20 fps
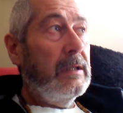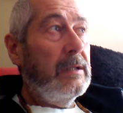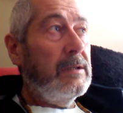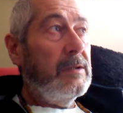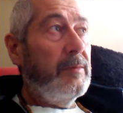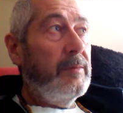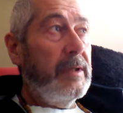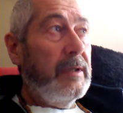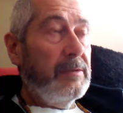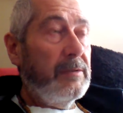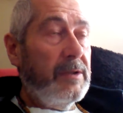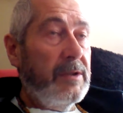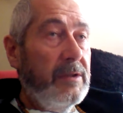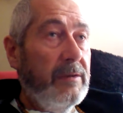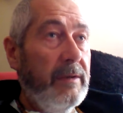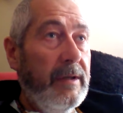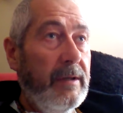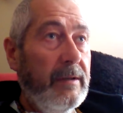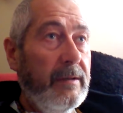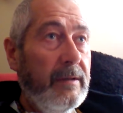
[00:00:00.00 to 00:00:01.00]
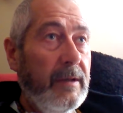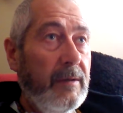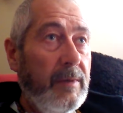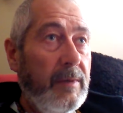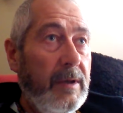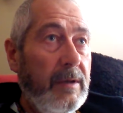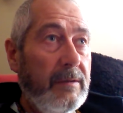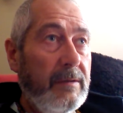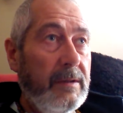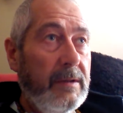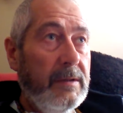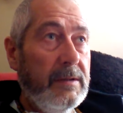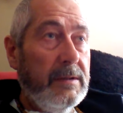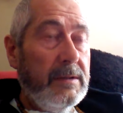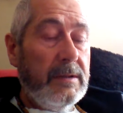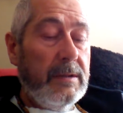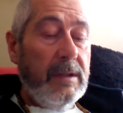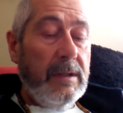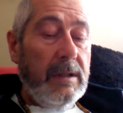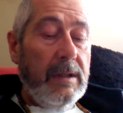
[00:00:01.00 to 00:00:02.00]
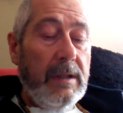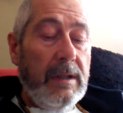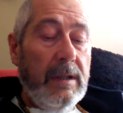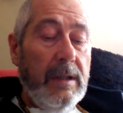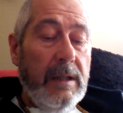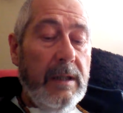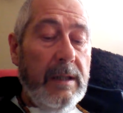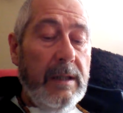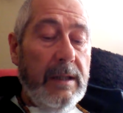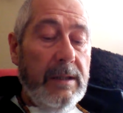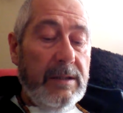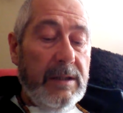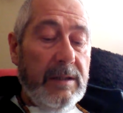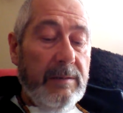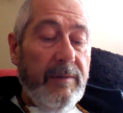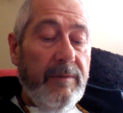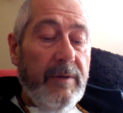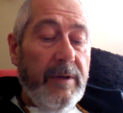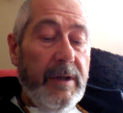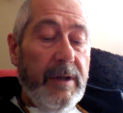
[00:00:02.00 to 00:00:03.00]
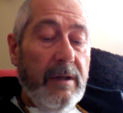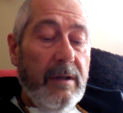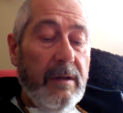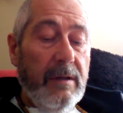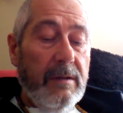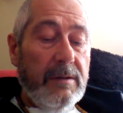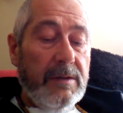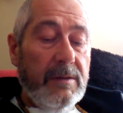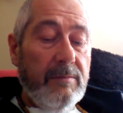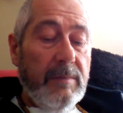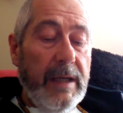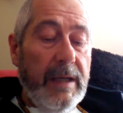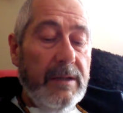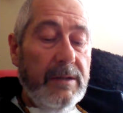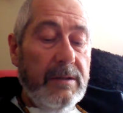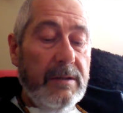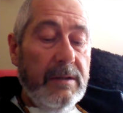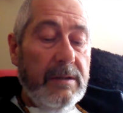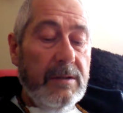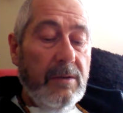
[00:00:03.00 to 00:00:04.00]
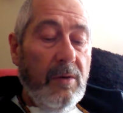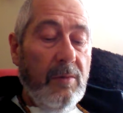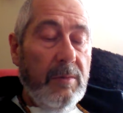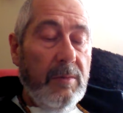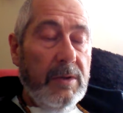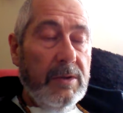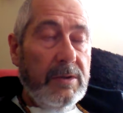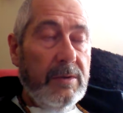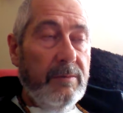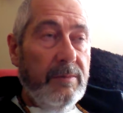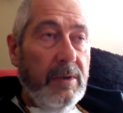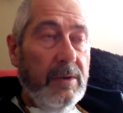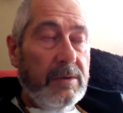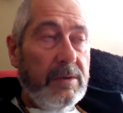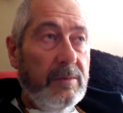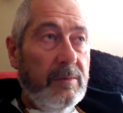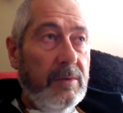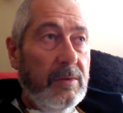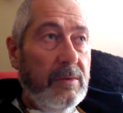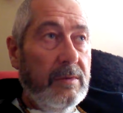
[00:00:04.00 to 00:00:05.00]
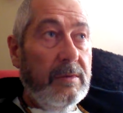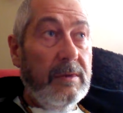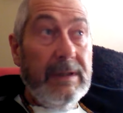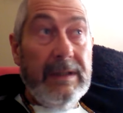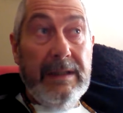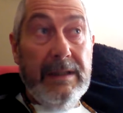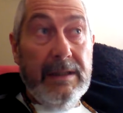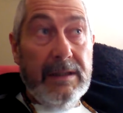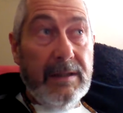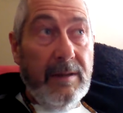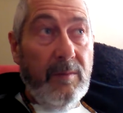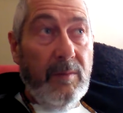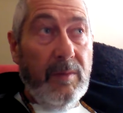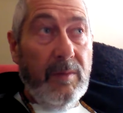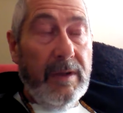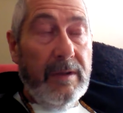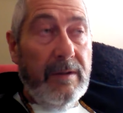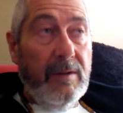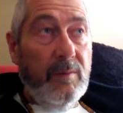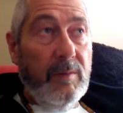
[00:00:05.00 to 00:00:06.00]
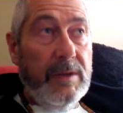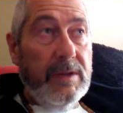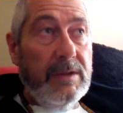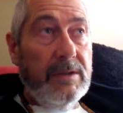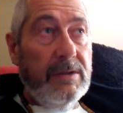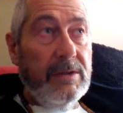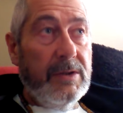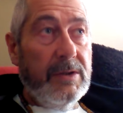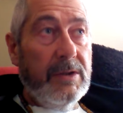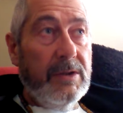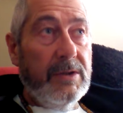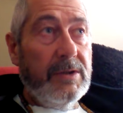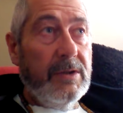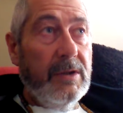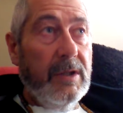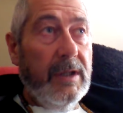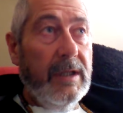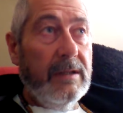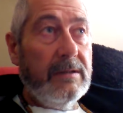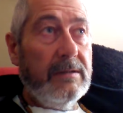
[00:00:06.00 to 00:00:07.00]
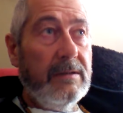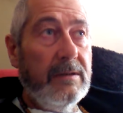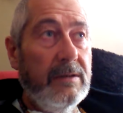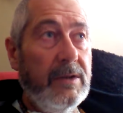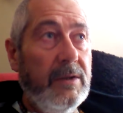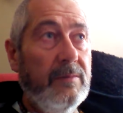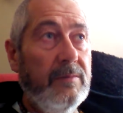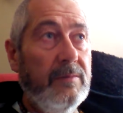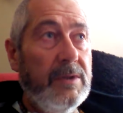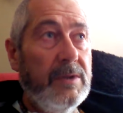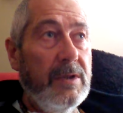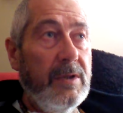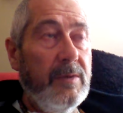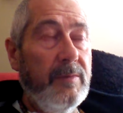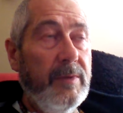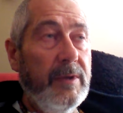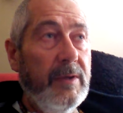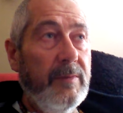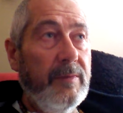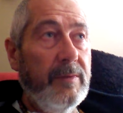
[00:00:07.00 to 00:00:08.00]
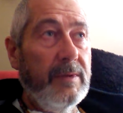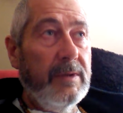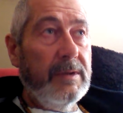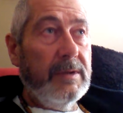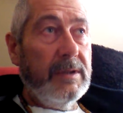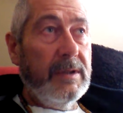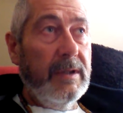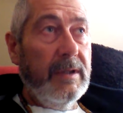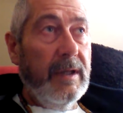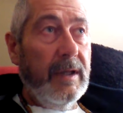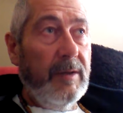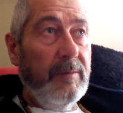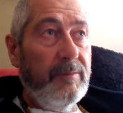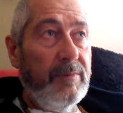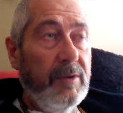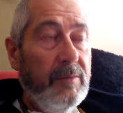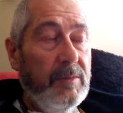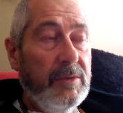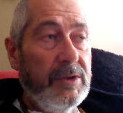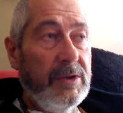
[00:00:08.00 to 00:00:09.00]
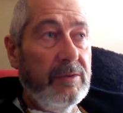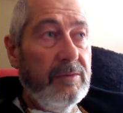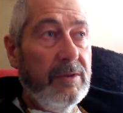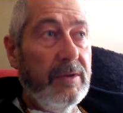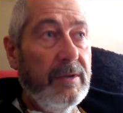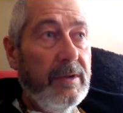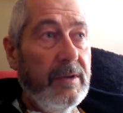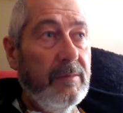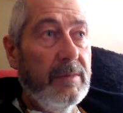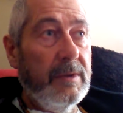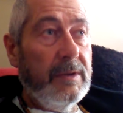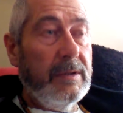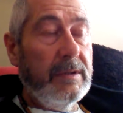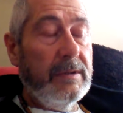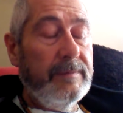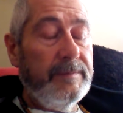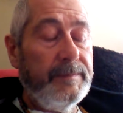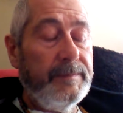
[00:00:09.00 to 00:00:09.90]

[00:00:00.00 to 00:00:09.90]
to be able to do anything about this, it's going to be very hard to manage this, almost impossible, in the same way that Winston Churchill had to come to the people and say, I can promise you nothing but